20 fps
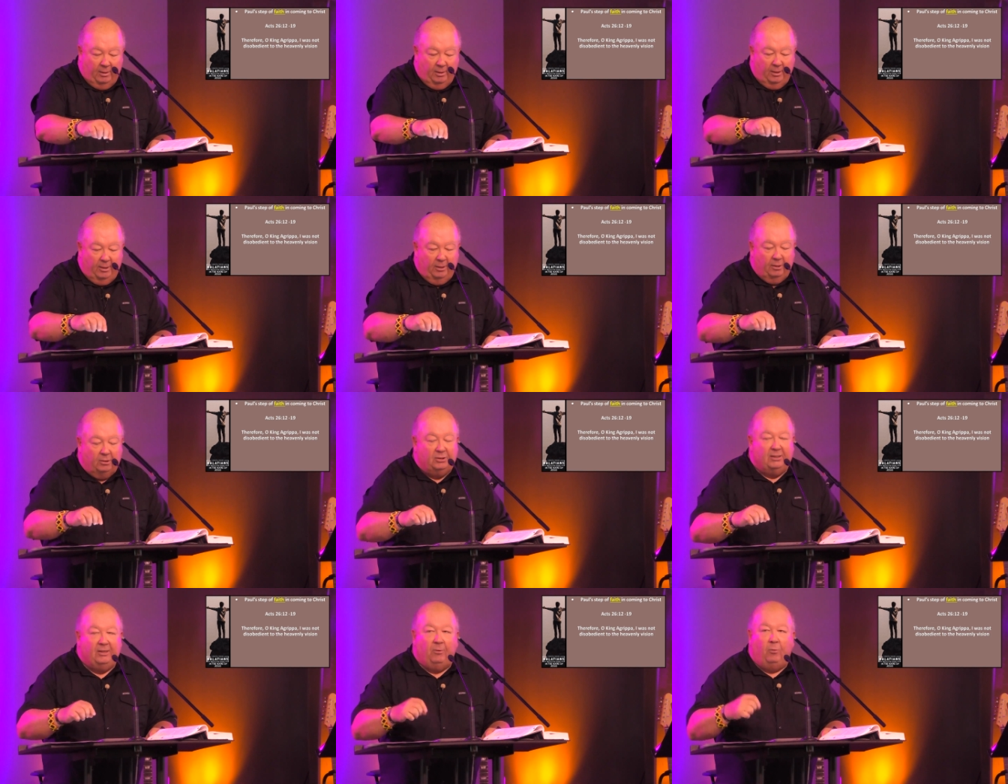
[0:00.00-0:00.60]

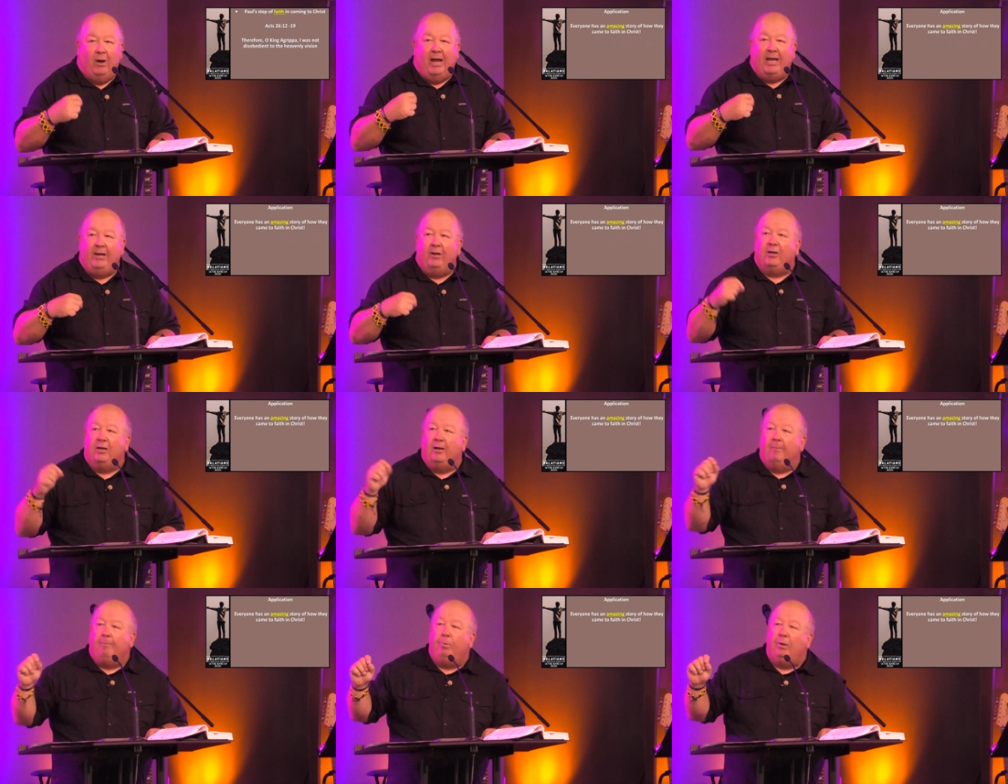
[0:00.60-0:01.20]
here's the way you
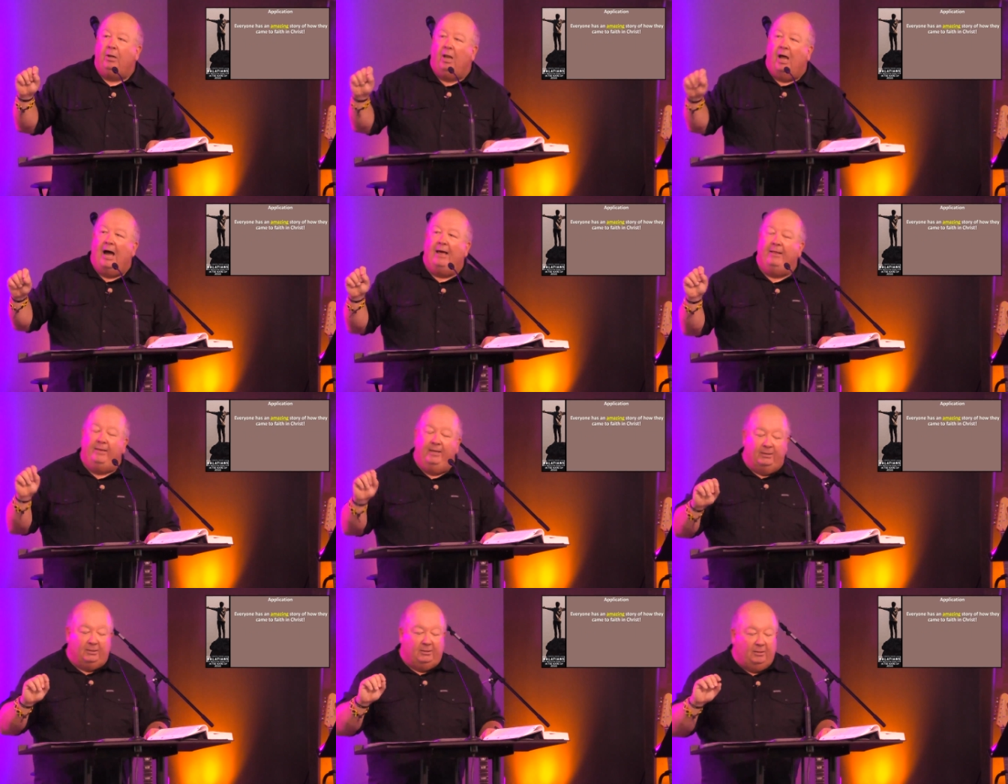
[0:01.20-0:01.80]
can apply
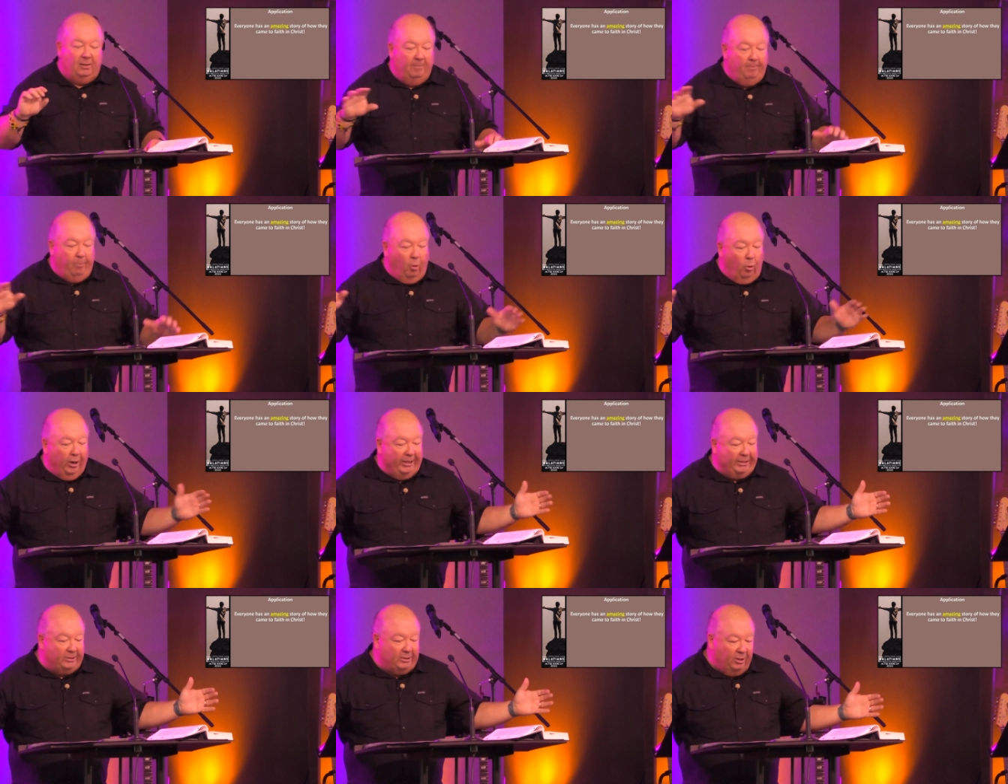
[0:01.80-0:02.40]
this
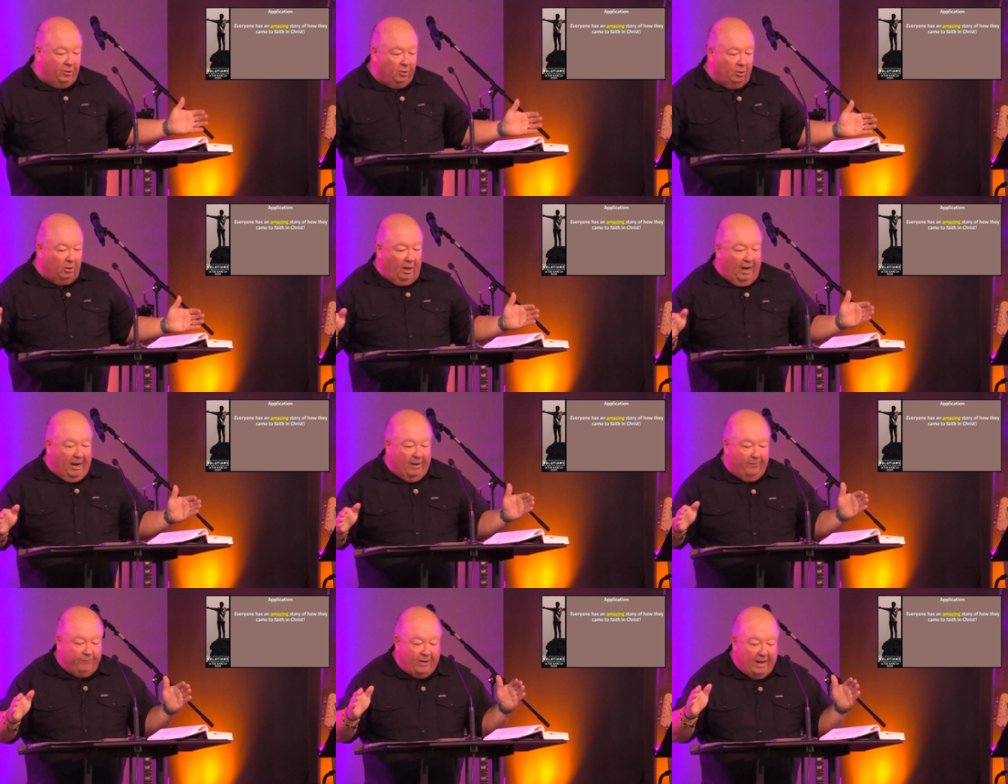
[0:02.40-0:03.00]
point to your life.